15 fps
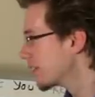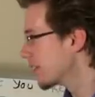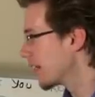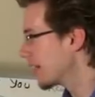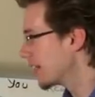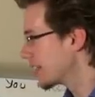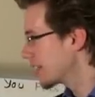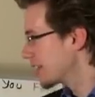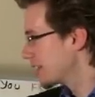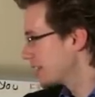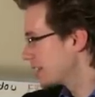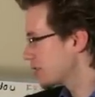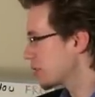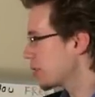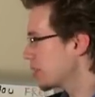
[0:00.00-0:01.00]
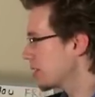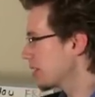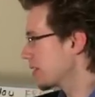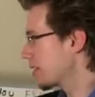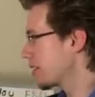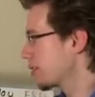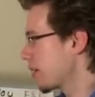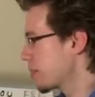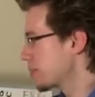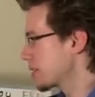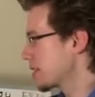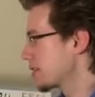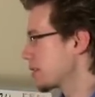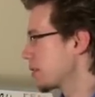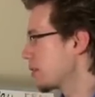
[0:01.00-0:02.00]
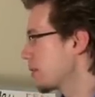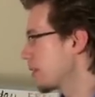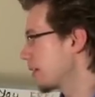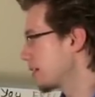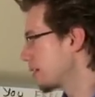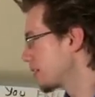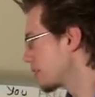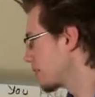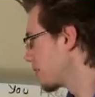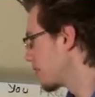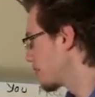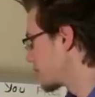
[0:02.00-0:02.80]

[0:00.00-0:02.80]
right, this whole note could represent an orange.